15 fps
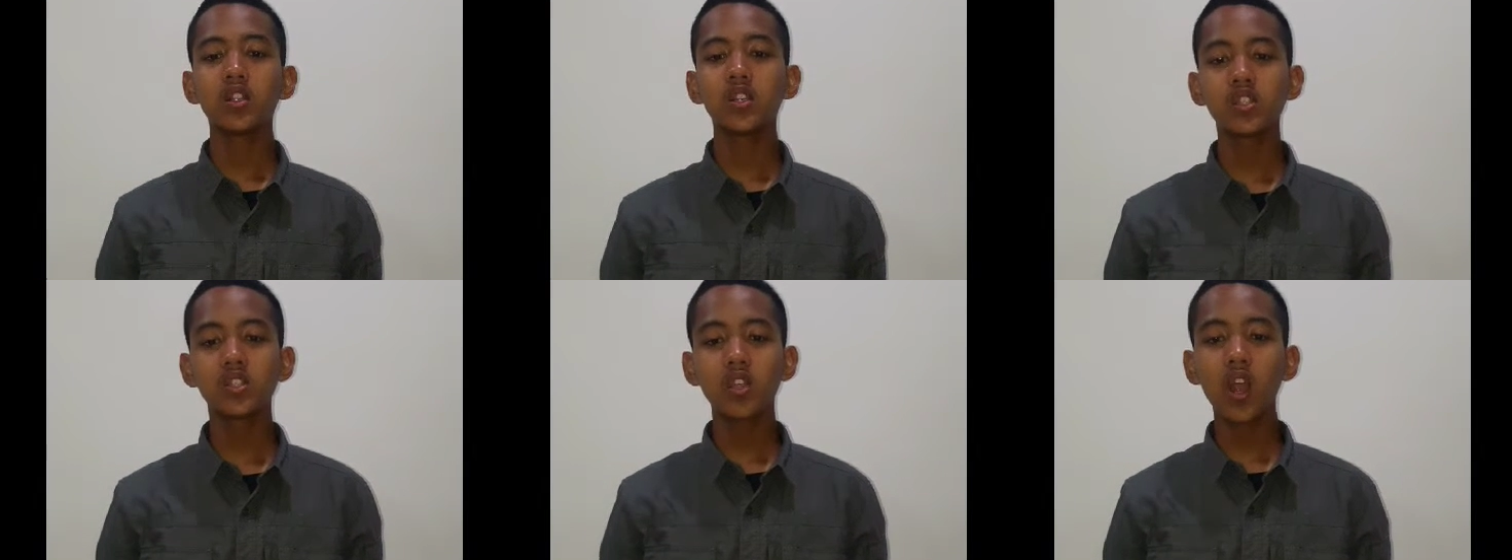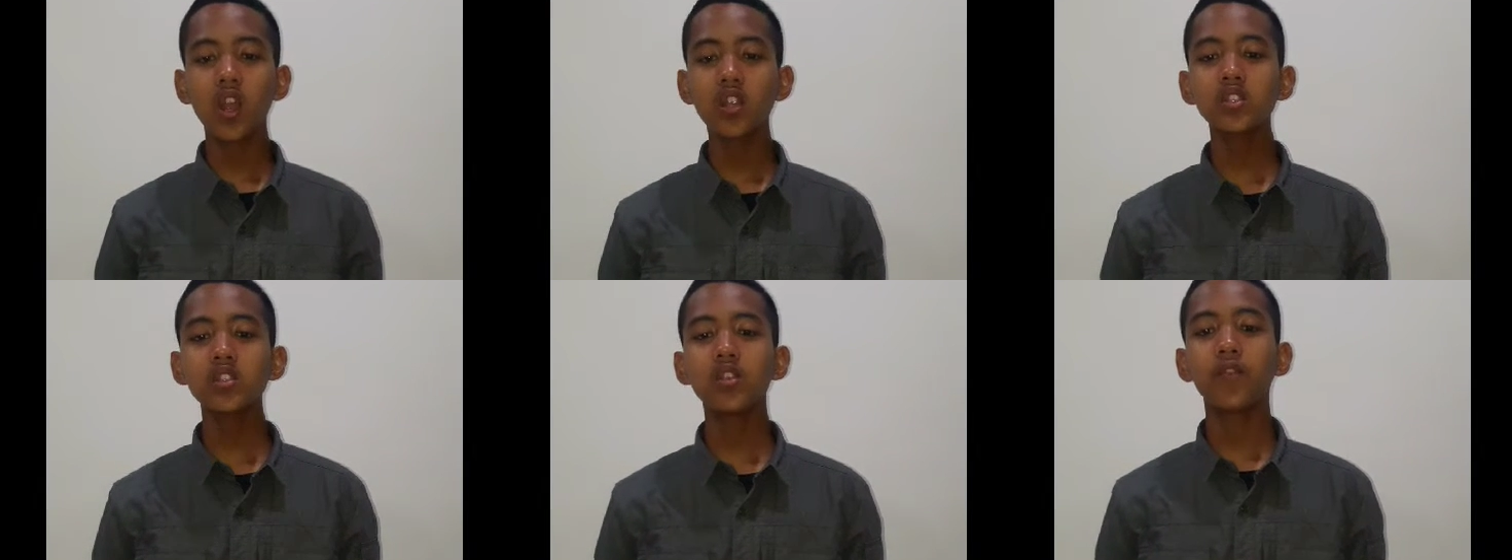the
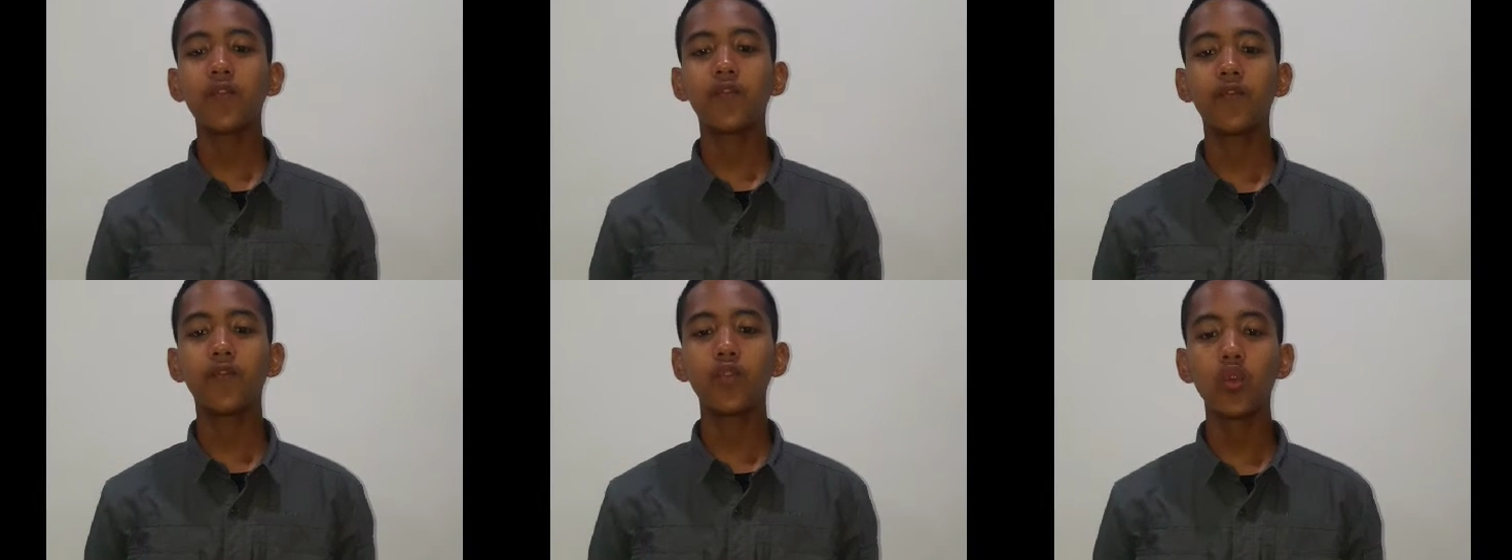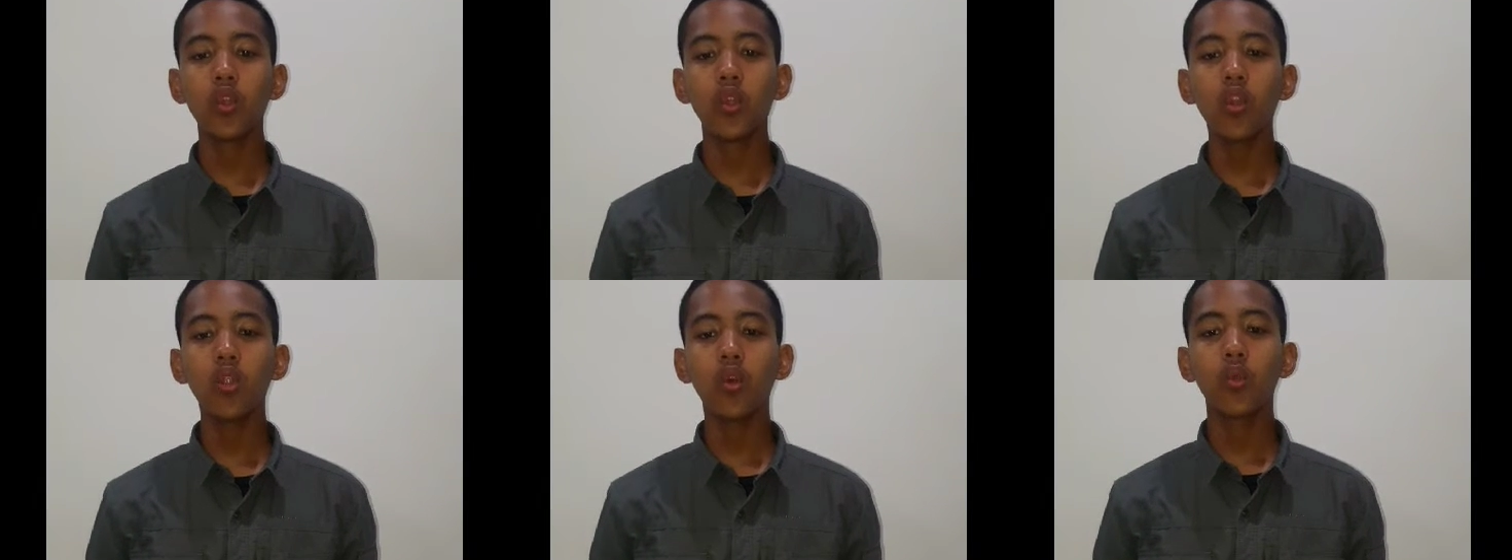star's
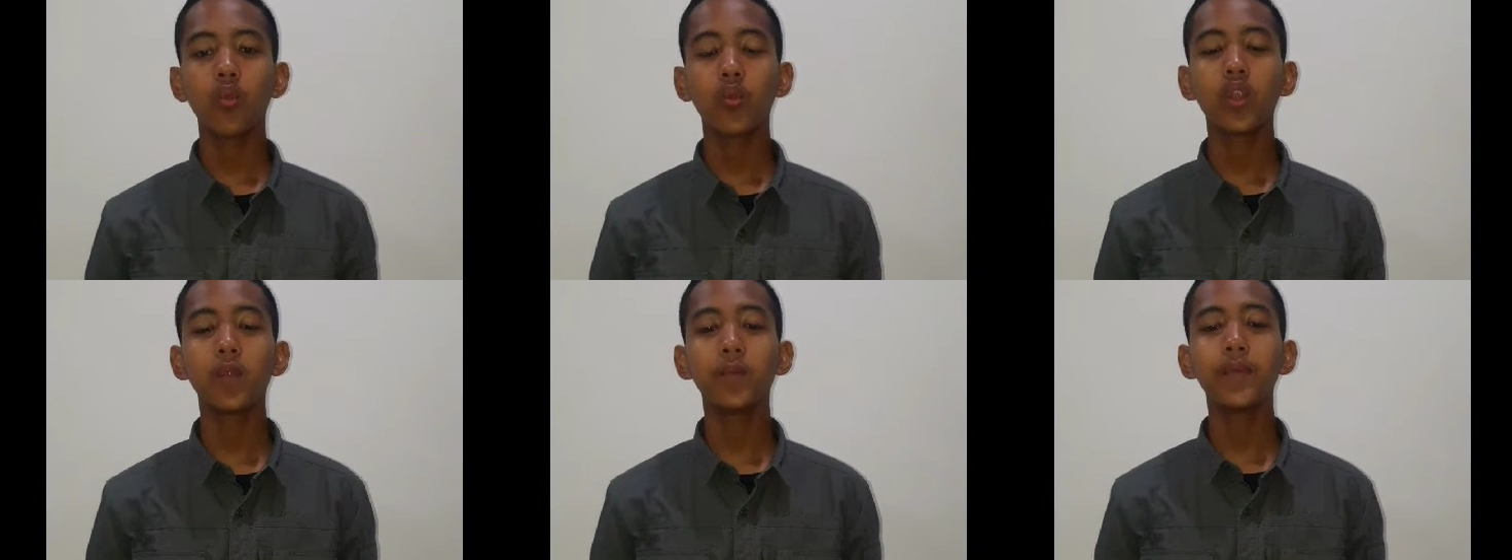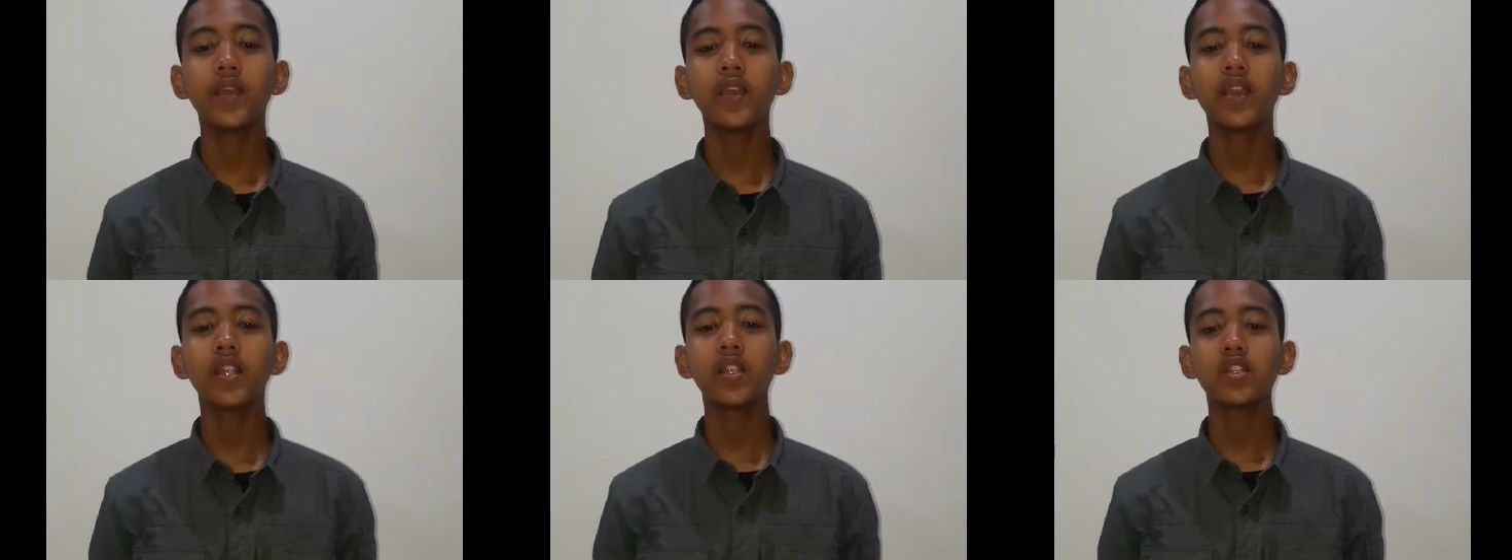fuel will
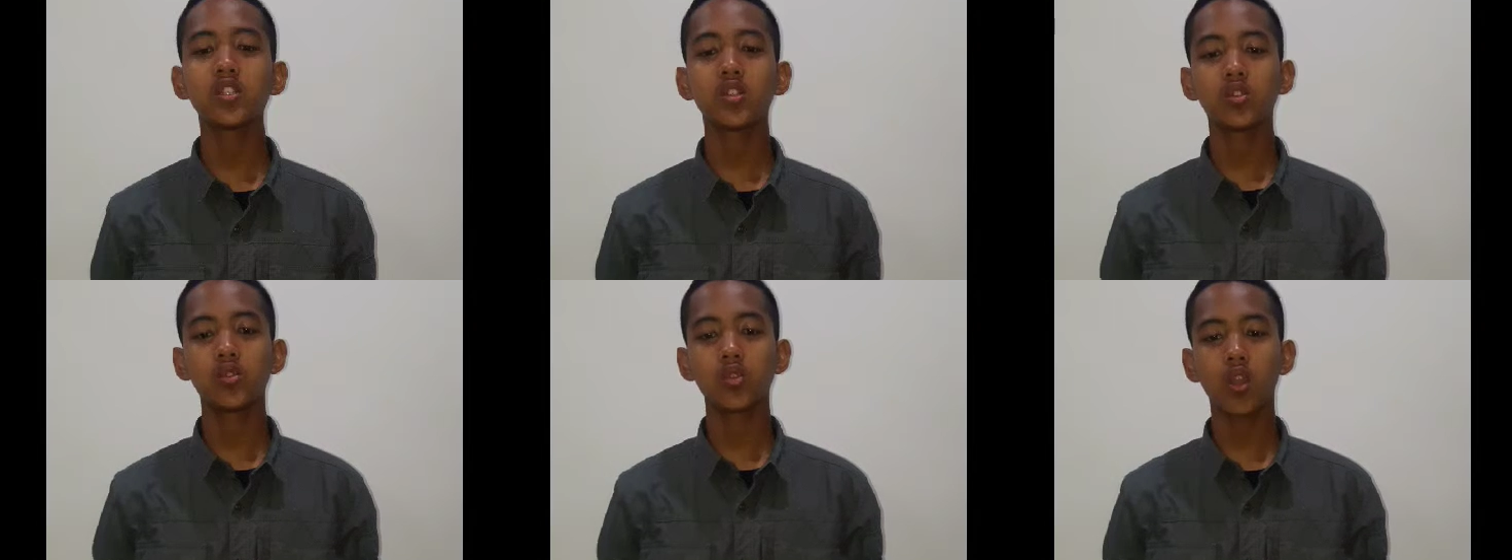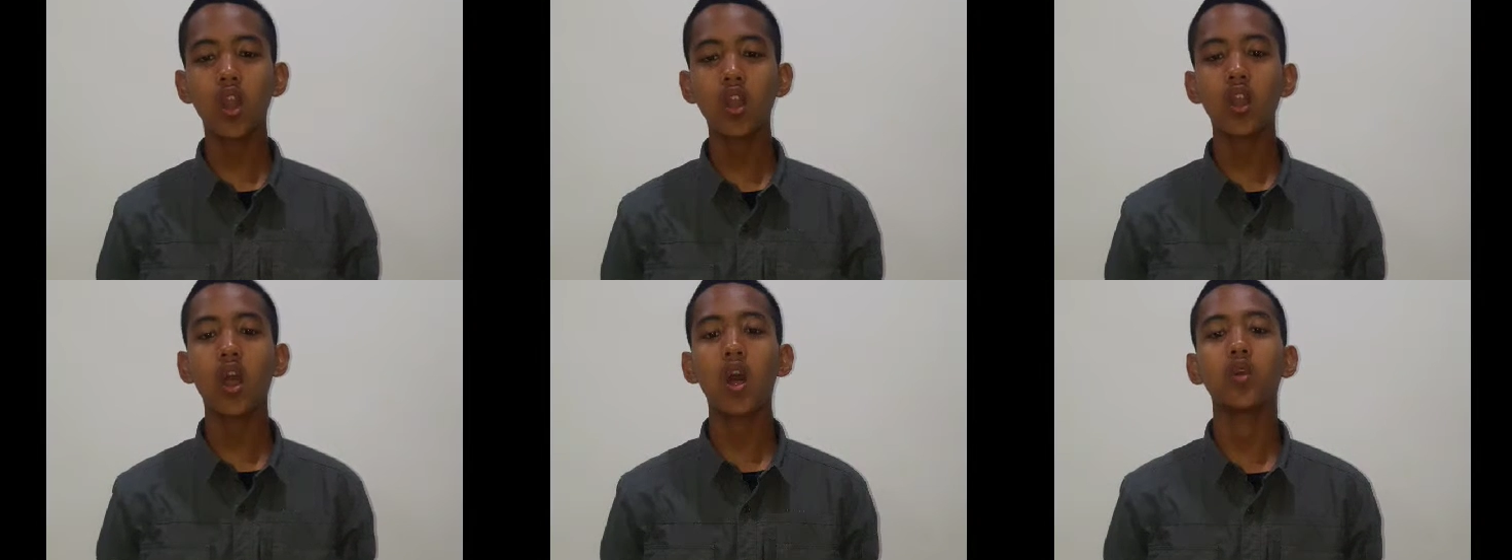begin to
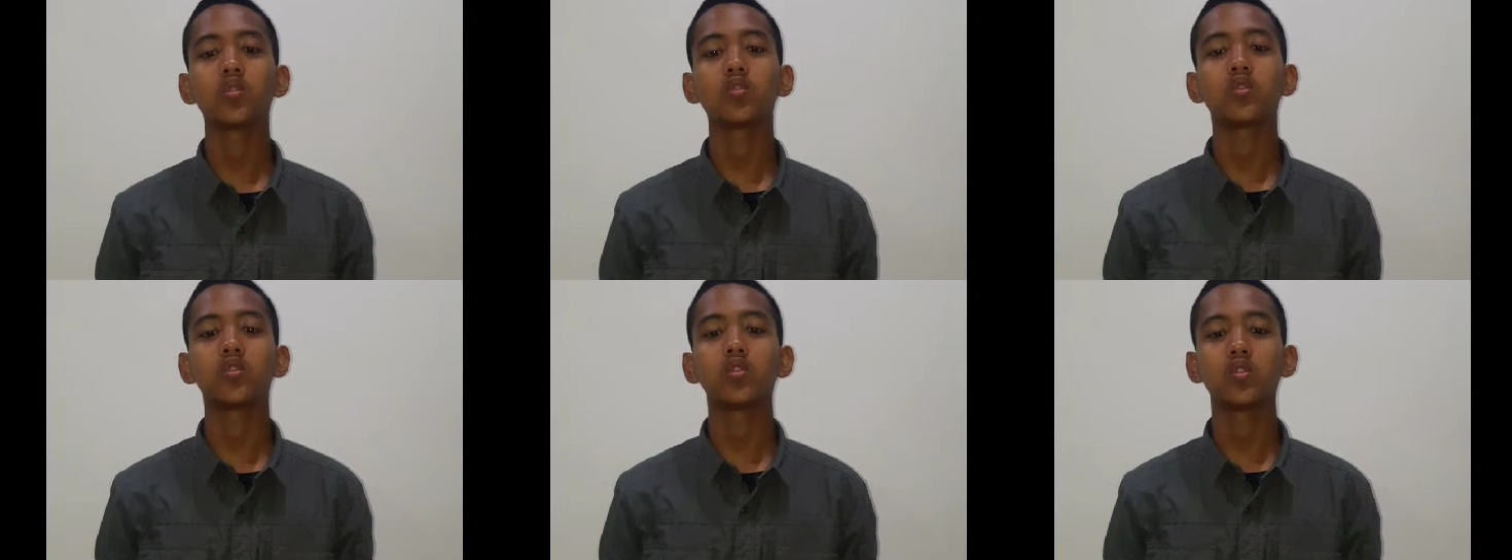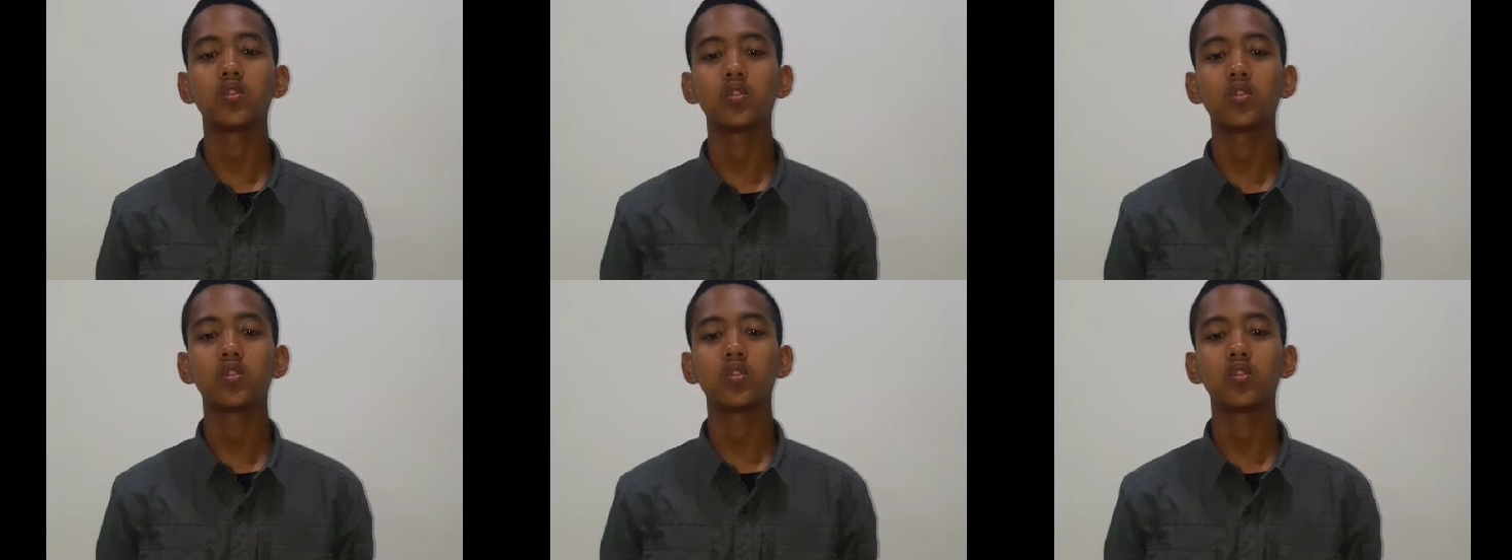run out.